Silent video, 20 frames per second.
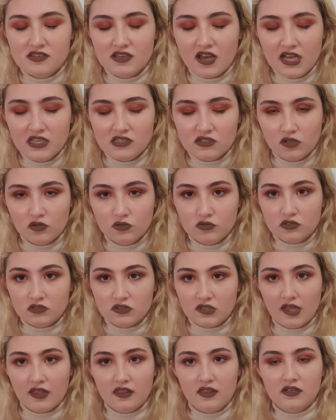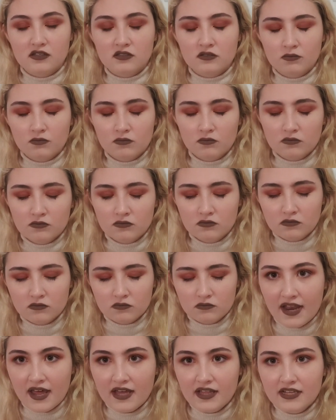his eyes closed just like this.
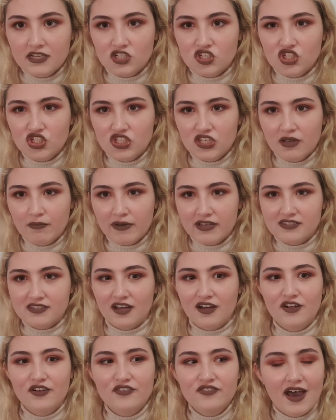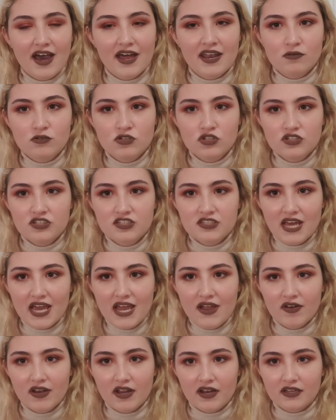And I like shit myself and I was just
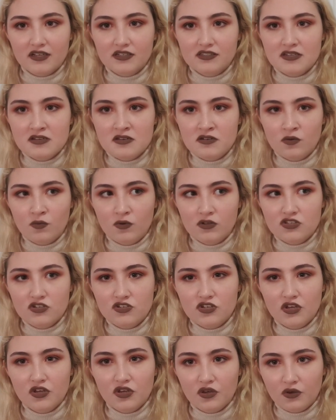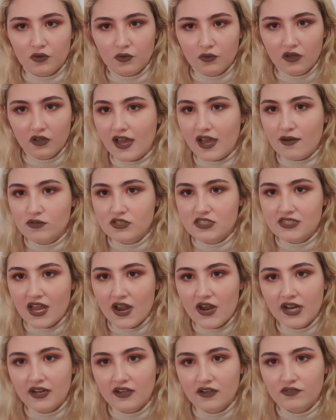staring at it because I didn't know what to do. Like, I was
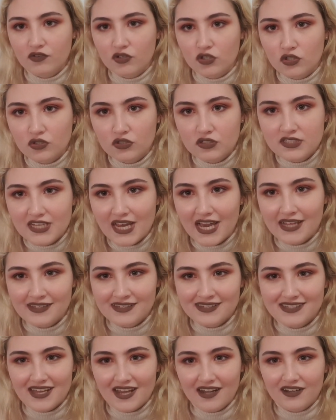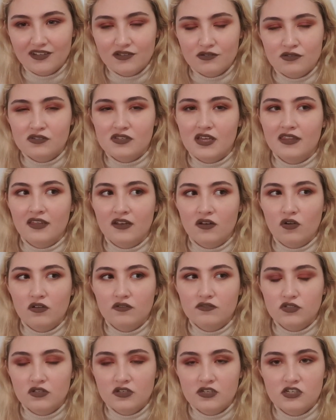staring at it for a good 10 seconds and then all
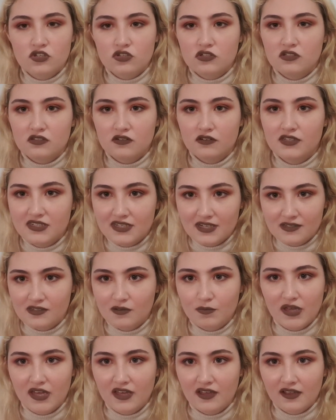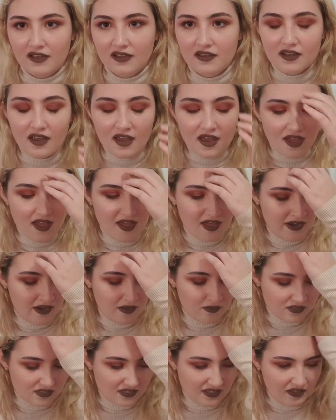of a sudden it just disappeared. And
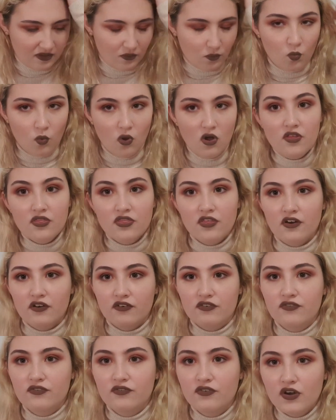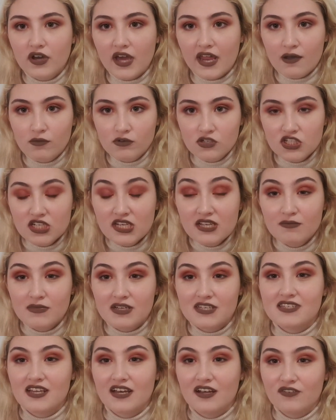I was like, what the fuck? And I was shitting
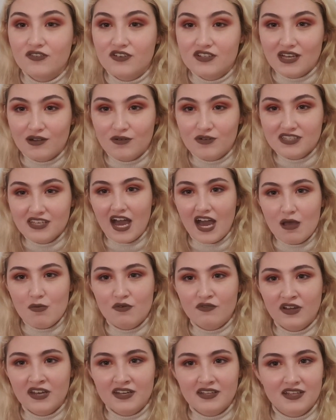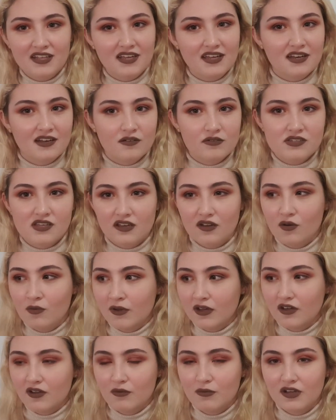myself because I was hyperventilating. I was like, oh
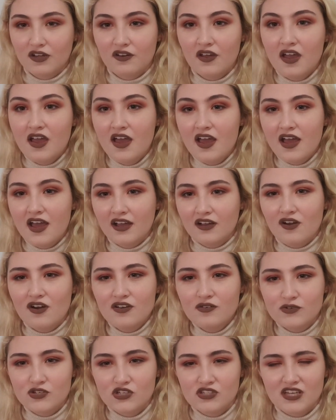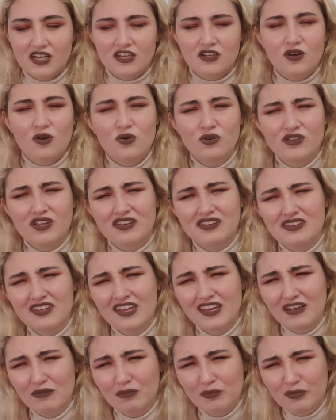my god, oh my god. And Connor was just like, go to
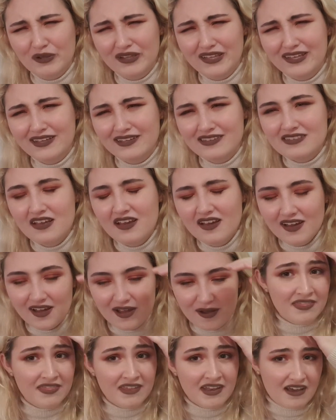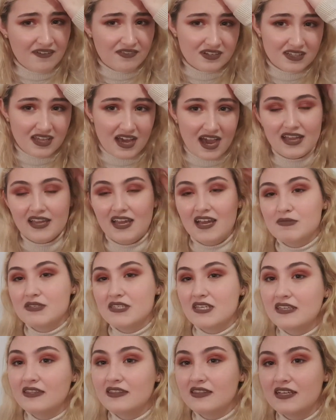sleep please. And then after that I kept
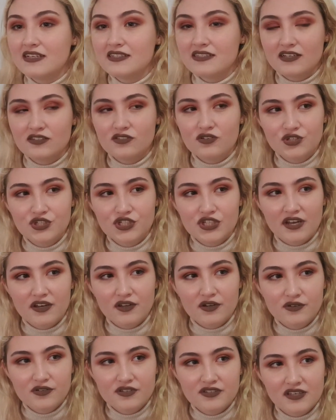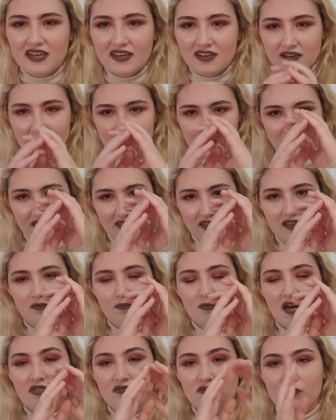seeing things. I saw shadows standing in the
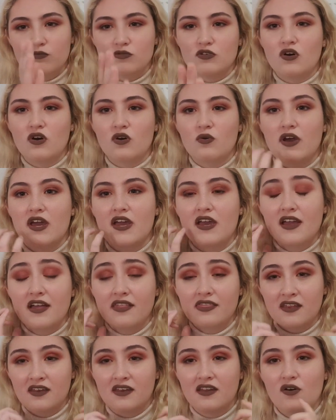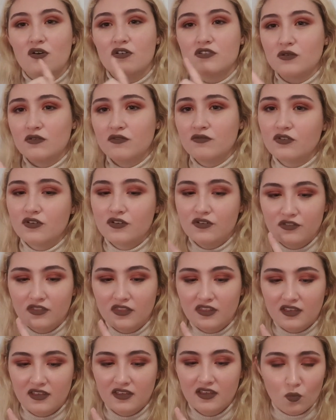bathroom doorway and then also in front of
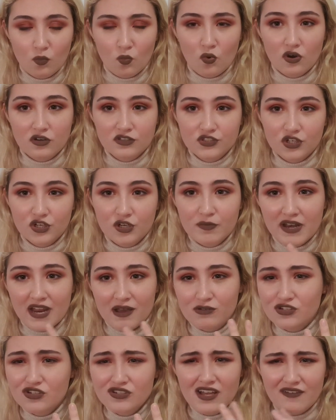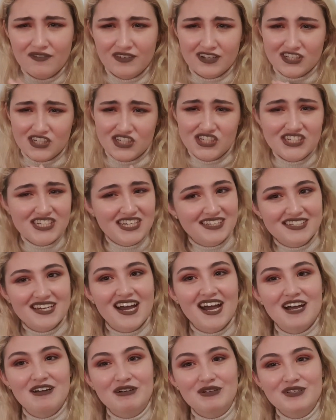the wardrobe and I was just having a shit
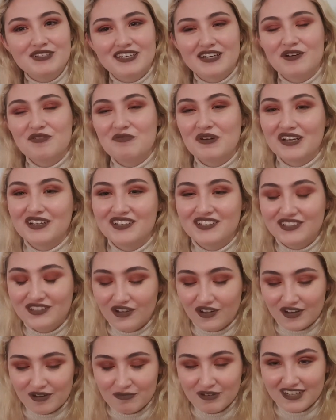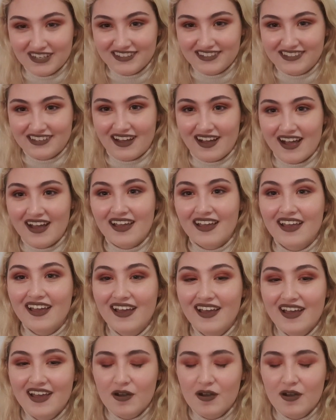time. I was like, oh my god, I'm gonna die.